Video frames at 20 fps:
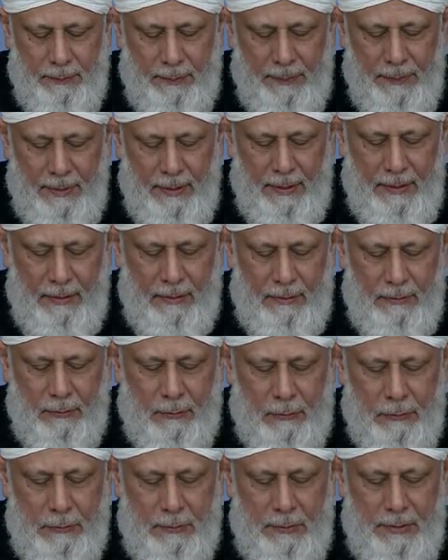And if a
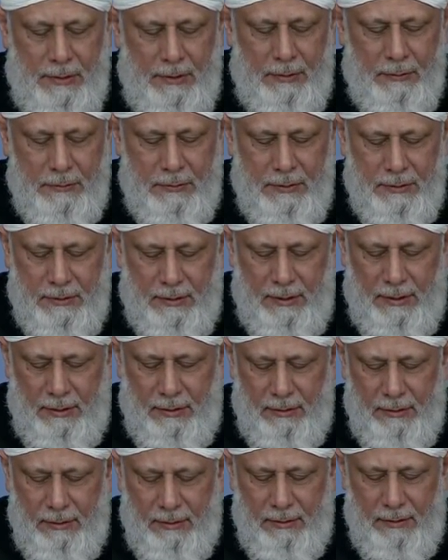person comes for seeking
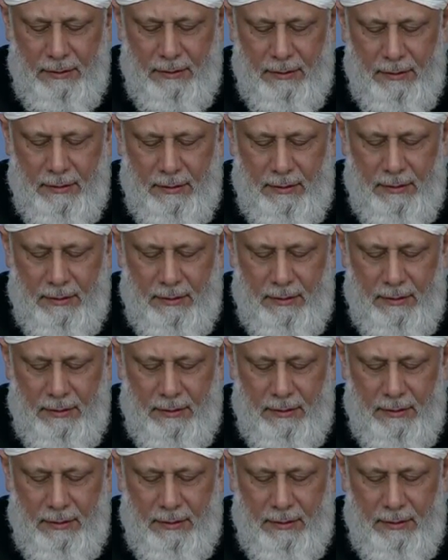the truth